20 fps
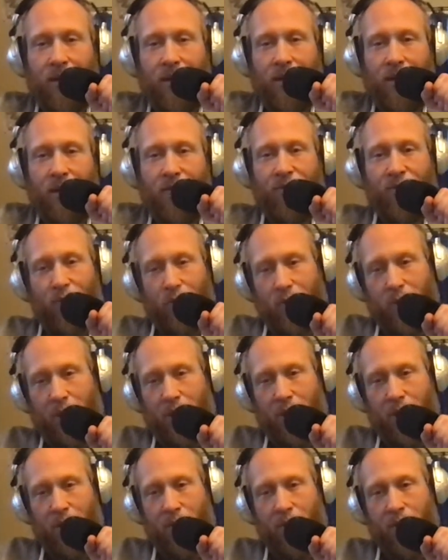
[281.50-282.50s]
If only
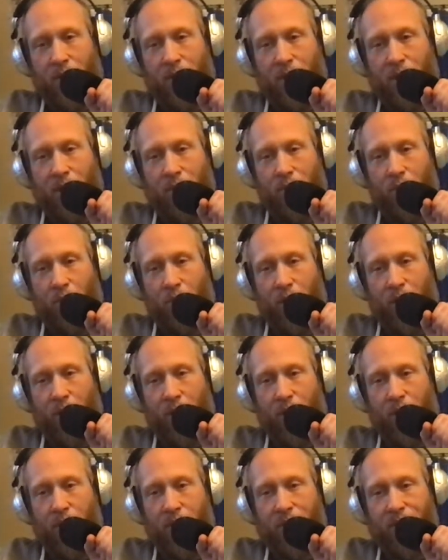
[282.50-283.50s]
there was some way
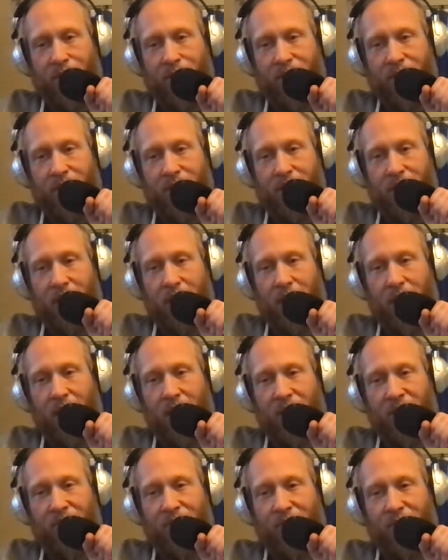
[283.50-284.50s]
one could
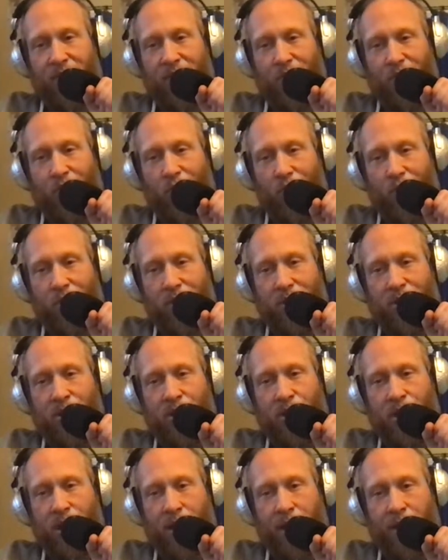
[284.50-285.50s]
deactivate one's
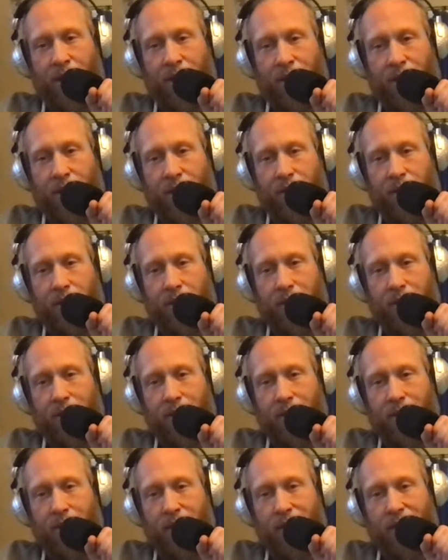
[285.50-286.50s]
genitals,
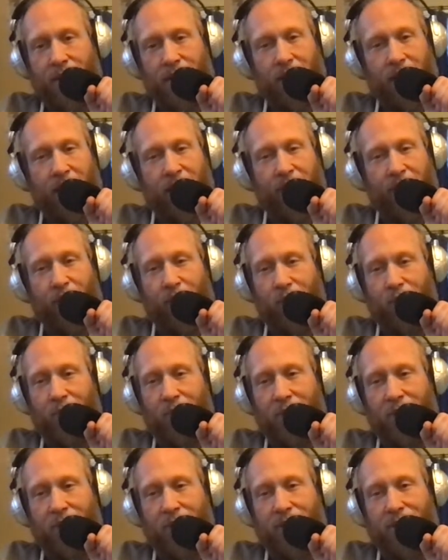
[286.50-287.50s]
life would
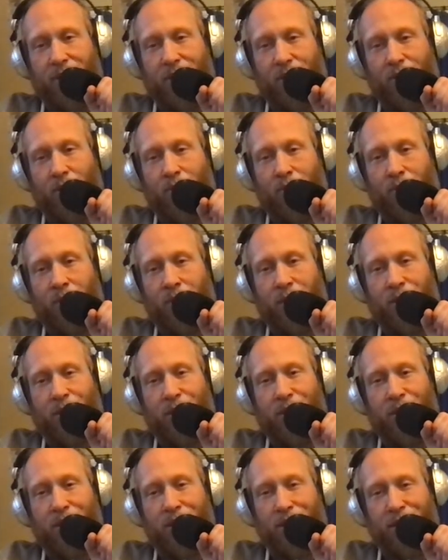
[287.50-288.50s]
be so
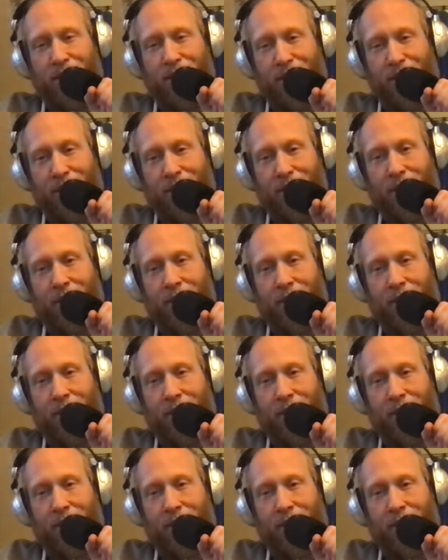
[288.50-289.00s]
much easier.